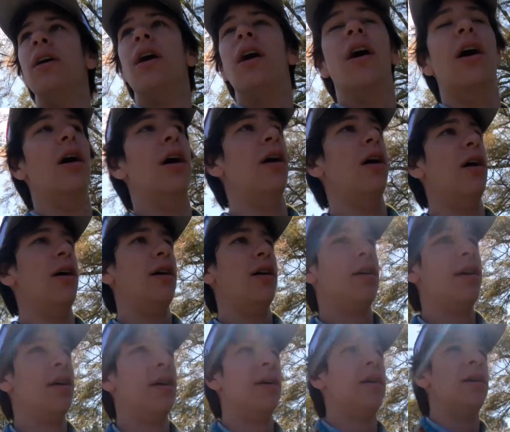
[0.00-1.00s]
Uh,
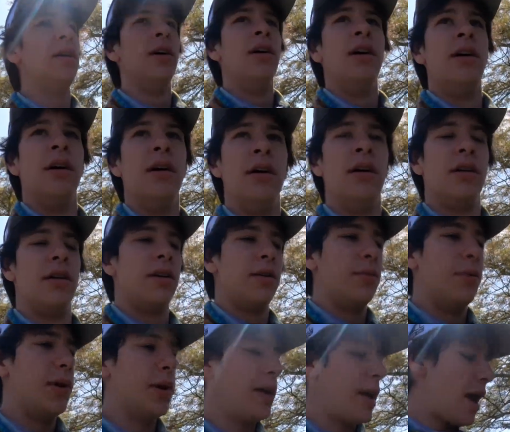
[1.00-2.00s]

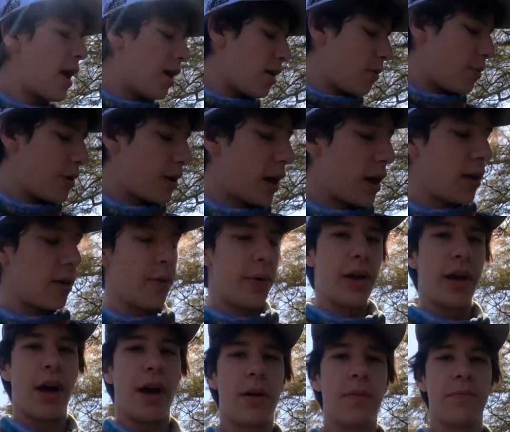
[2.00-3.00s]
but yeah, we got
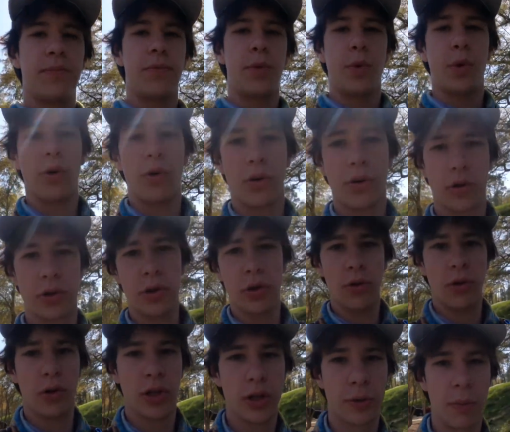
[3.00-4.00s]
we got them. We're only gonna do a
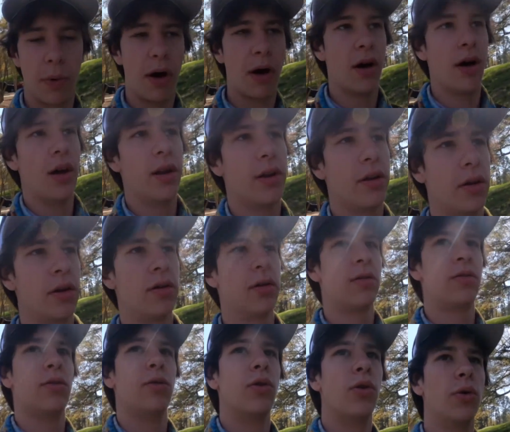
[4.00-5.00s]
little spawn,
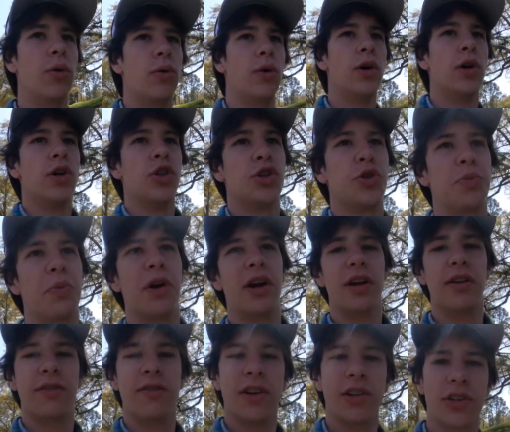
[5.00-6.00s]
a little
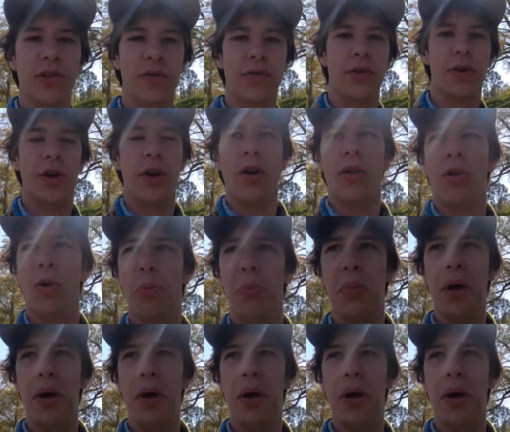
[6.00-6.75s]
spring fishing for y'all, a little